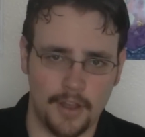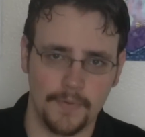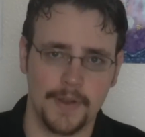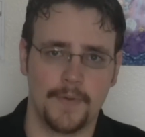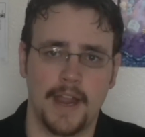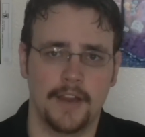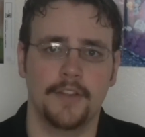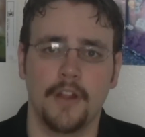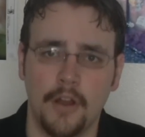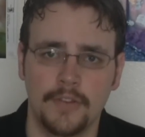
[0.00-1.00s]
all require
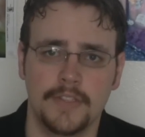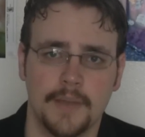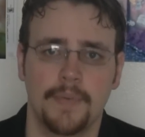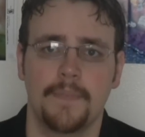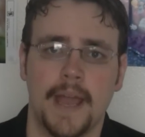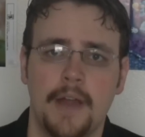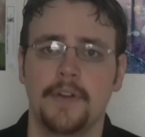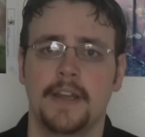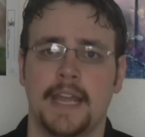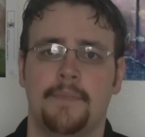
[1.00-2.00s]
their own separate
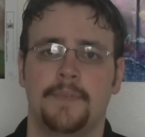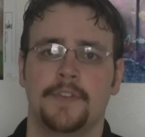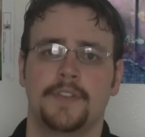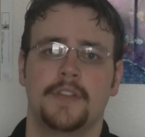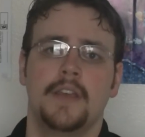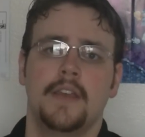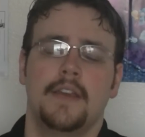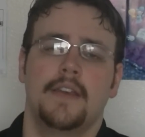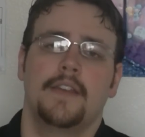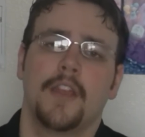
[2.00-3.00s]
power adapters.
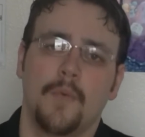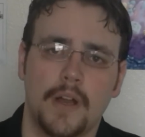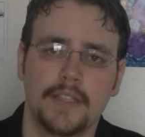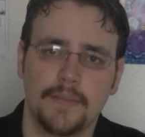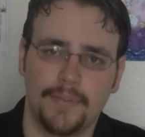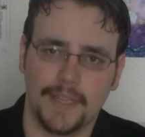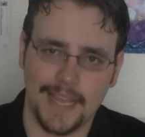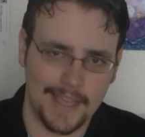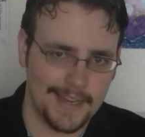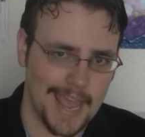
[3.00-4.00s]
There was a
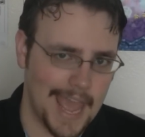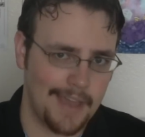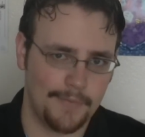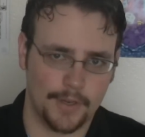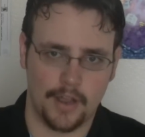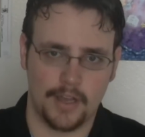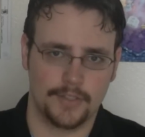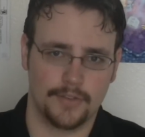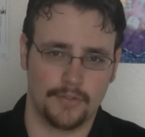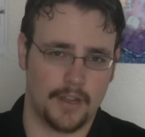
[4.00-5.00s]
plan to have a
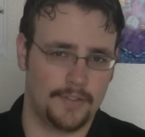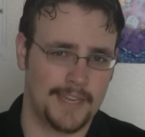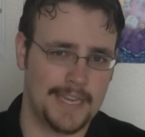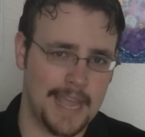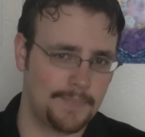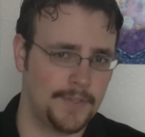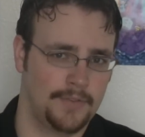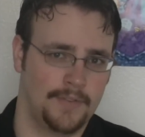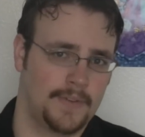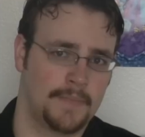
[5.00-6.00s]
console called the
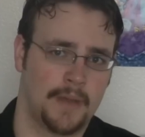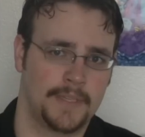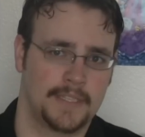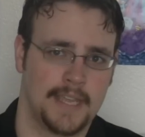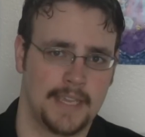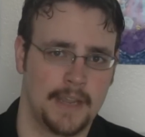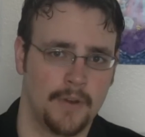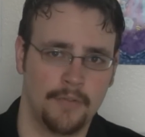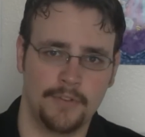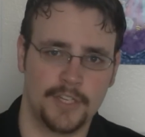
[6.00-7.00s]
Neptune, if I'm not mistaken,
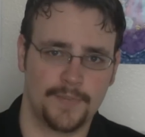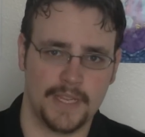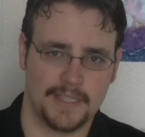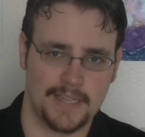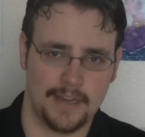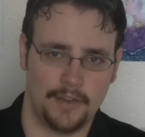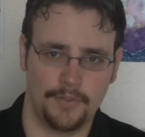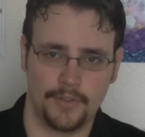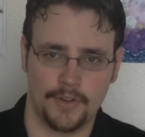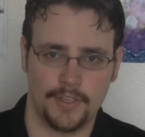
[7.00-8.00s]
where it would just be a
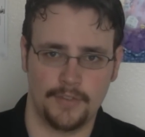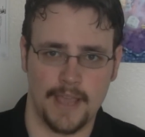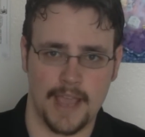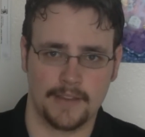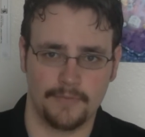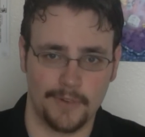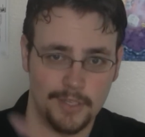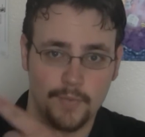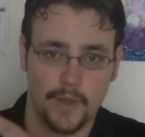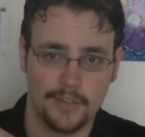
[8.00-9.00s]
standalone 32X, which
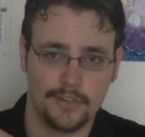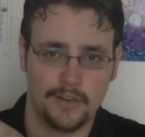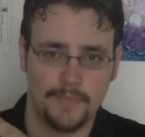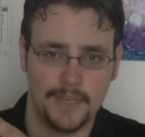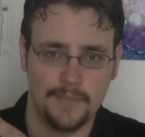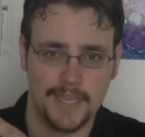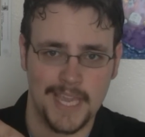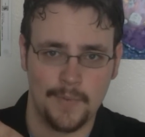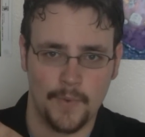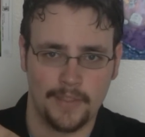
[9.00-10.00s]
is what it should have been to
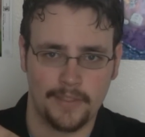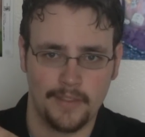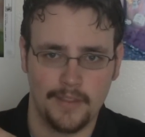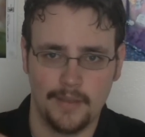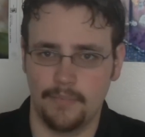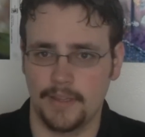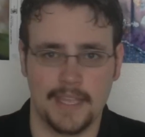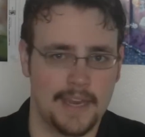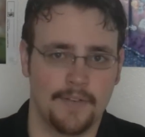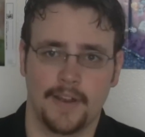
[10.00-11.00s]
begin with, but
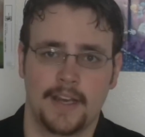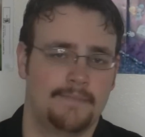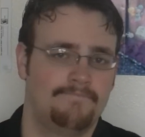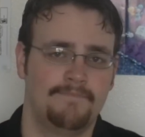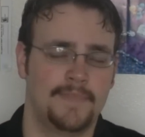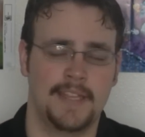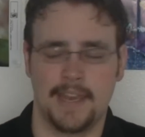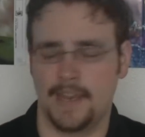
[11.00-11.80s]
they never did